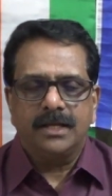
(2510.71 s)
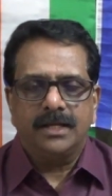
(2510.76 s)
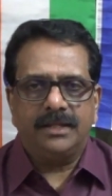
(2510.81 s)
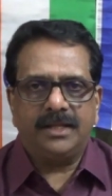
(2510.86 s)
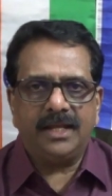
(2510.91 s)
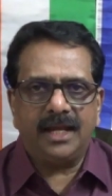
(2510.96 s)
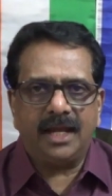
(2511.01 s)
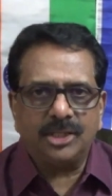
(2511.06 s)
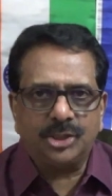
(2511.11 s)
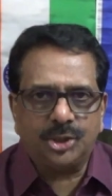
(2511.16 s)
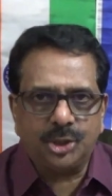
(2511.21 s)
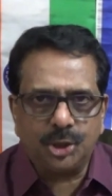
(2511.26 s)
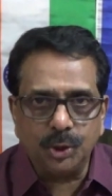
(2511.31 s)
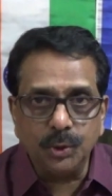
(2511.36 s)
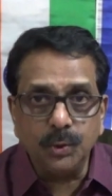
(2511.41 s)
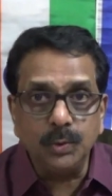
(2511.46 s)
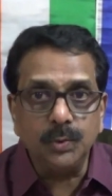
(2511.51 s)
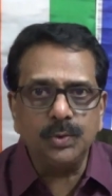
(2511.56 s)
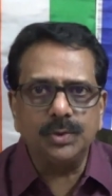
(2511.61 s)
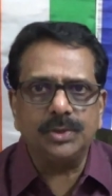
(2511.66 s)
They are
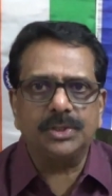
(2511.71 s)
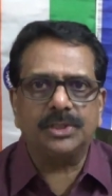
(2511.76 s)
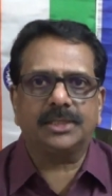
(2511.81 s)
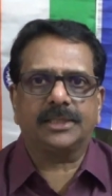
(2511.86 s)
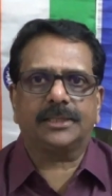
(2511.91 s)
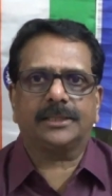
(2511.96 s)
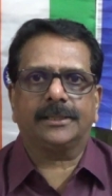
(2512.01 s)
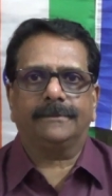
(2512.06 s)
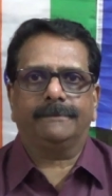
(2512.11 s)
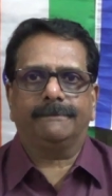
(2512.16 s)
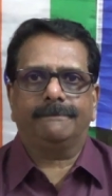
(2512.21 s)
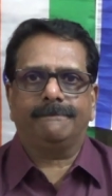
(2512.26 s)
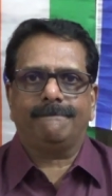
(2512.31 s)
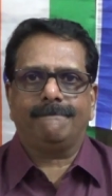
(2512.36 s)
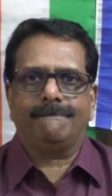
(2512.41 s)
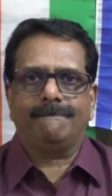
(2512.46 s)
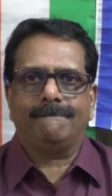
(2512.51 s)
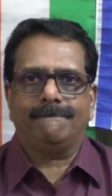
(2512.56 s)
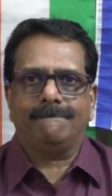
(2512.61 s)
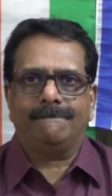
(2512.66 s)
Jews,
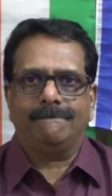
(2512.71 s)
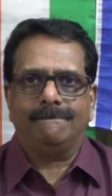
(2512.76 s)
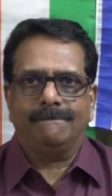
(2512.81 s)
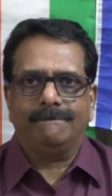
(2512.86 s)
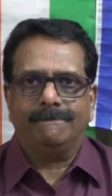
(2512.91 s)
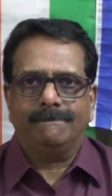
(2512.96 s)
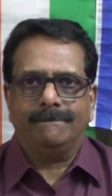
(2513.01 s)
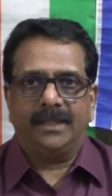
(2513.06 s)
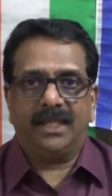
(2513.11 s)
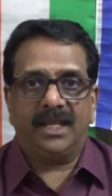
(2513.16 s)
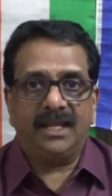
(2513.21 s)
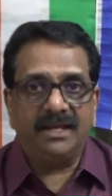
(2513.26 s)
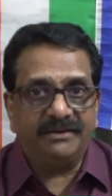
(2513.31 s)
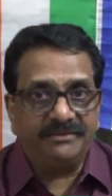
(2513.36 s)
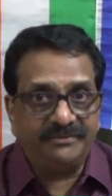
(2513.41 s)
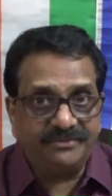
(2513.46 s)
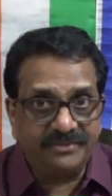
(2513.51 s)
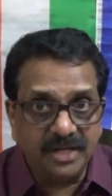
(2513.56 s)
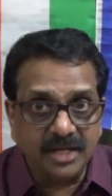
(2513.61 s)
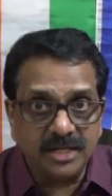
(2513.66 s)
they are
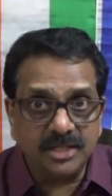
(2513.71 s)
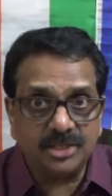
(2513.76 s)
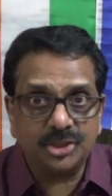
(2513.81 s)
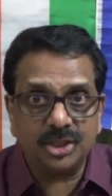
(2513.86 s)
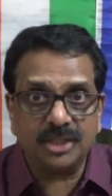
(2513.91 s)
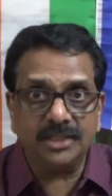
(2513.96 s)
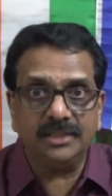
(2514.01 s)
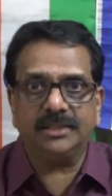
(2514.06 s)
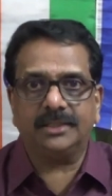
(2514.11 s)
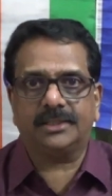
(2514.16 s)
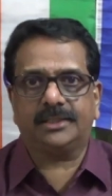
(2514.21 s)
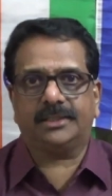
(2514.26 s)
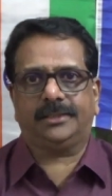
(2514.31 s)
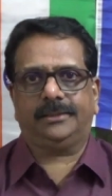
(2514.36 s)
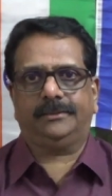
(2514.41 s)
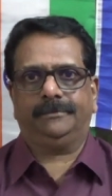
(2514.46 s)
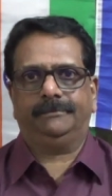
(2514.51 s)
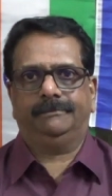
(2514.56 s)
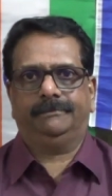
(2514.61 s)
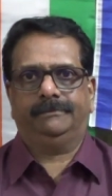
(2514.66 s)

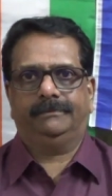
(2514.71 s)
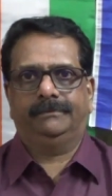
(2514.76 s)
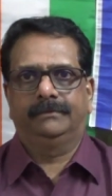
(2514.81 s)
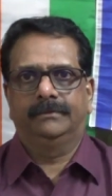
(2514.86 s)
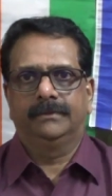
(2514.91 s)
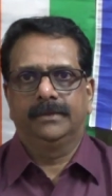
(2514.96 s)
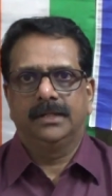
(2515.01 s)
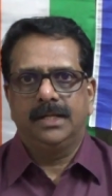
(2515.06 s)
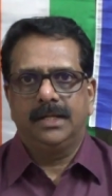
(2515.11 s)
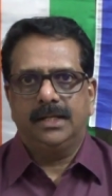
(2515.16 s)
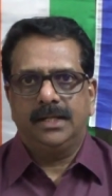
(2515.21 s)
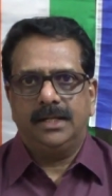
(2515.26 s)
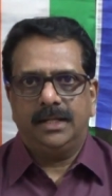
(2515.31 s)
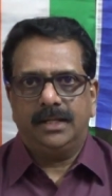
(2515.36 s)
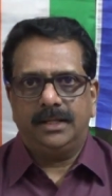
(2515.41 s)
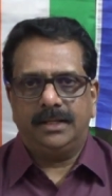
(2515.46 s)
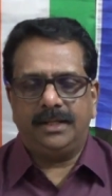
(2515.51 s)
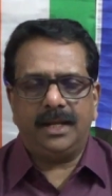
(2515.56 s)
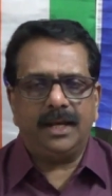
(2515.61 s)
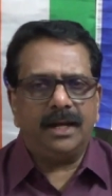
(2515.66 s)
virgins,
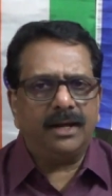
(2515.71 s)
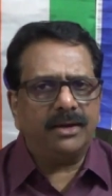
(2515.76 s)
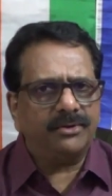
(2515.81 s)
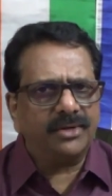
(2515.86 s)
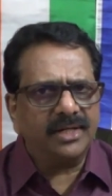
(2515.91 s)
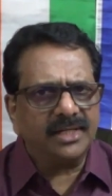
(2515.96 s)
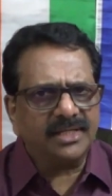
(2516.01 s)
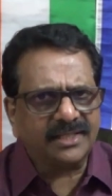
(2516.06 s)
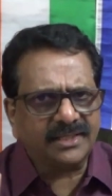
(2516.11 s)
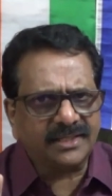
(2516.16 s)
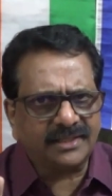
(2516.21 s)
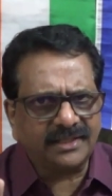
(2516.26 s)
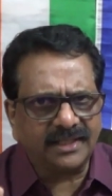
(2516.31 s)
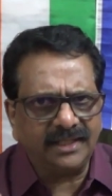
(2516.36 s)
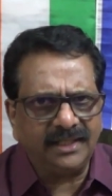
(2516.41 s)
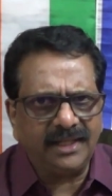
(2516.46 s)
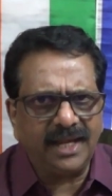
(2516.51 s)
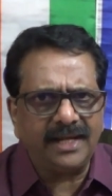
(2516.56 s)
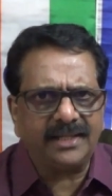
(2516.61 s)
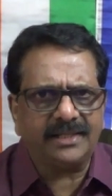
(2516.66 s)
they are a
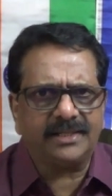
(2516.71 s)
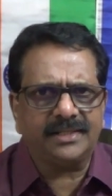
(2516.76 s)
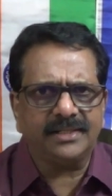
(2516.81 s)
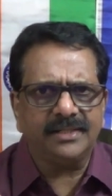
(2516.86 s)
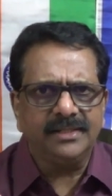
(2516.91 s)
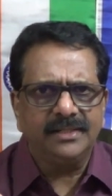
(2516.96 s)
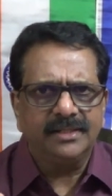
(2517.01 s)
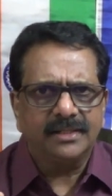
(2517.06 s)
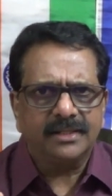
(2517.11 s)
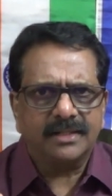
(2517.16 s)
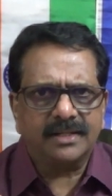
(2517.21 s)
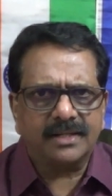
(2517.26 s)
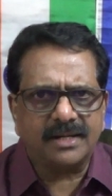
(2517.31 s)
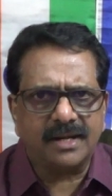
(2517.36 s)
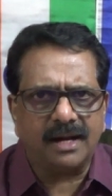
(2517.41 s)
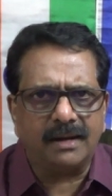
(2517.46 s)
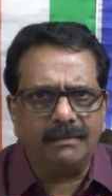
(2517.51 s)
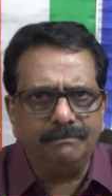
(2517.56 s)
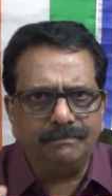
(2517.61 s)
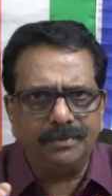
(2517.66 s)
select
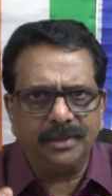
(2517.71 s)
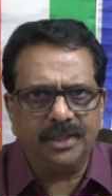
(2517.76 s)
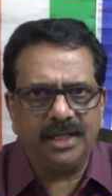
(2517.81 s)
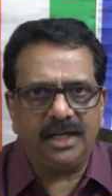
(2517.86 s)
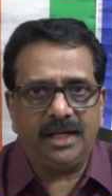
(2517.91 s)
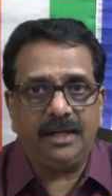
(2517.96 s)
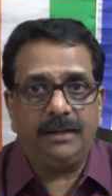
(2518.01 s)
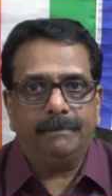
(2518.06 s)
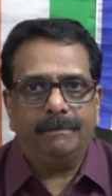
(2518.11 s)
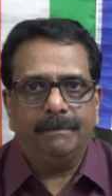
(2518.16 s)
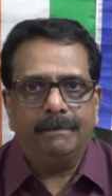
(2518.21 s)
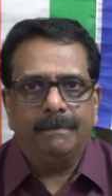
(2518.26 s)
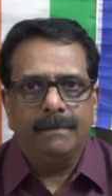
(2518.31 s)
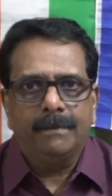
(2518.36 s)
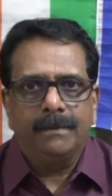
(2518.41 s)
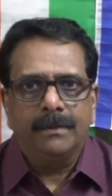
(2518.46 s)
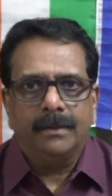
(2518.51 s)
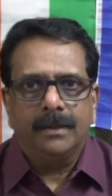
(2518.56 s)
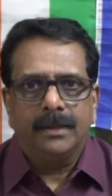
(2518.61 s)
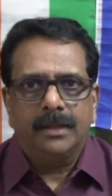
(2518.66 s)
company
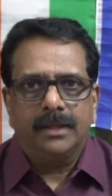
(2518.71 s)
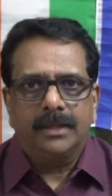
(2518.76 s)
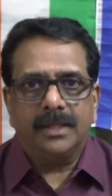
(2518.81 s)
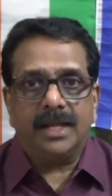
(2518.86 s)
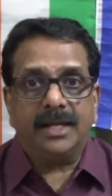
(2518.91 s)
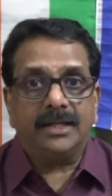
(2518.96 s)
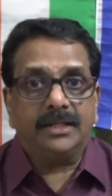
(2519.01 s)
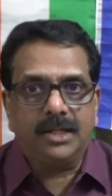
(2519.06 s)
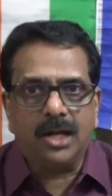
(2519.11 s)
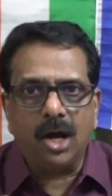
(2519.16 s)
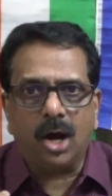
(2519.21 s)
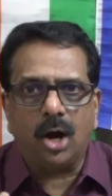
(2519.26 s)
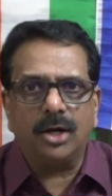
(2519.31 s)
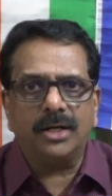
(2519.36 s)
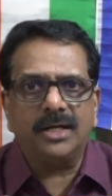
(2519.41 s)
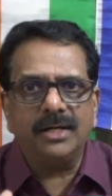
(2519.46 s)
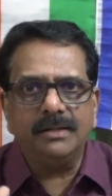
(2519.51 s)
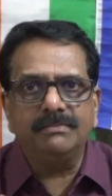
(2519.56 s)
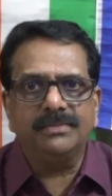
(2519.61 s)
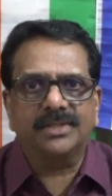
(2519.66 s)
that
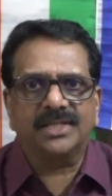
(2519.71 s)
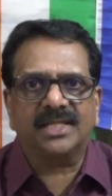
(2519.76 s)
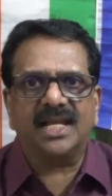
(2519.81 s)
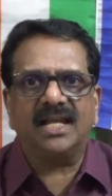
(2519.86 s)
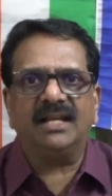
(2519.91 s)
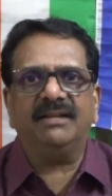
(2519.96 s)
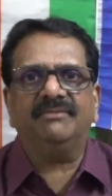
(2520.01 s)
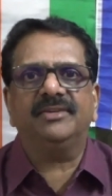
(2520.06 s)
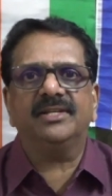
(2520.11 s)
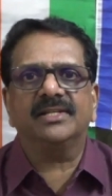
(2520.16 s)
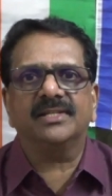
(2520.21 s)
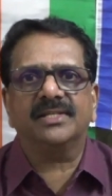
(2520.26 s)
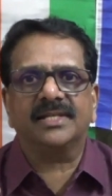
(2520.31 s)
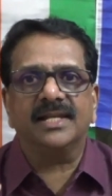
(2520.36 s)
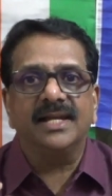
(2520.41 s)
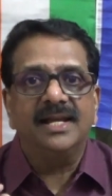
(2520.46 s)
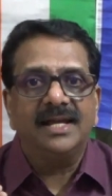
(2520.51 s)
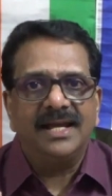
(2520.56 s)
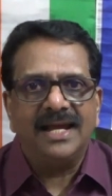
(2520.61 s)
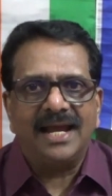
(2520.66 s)
God Himself
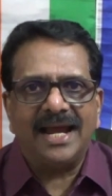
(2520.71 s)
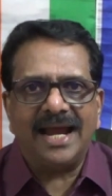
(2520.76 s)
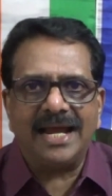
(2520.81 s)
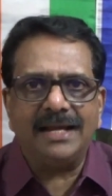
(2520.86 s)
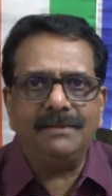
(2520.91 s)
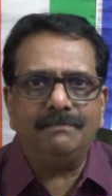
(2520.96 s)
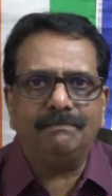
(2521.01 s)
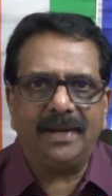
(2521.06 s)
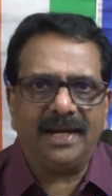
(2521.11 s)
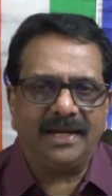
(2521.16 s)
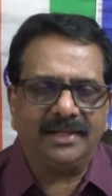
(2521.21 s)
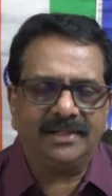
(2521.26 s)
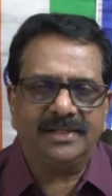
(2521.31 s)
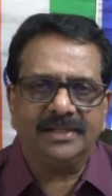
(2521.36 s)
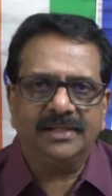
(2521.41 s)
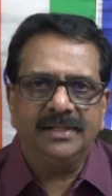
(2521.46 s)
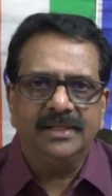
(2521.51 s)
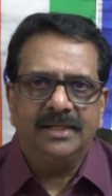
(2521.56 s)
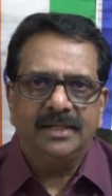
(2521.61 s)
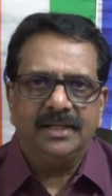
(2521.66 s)
has handpicked
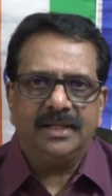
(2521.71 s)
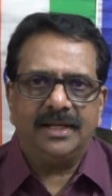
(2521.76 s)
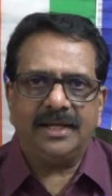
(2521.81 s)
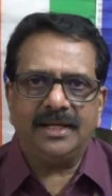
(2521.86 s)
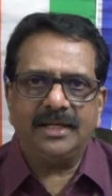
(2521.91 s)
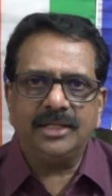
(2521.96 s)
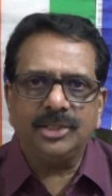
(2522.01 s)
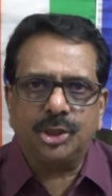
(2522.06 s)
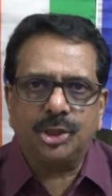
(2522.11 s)
and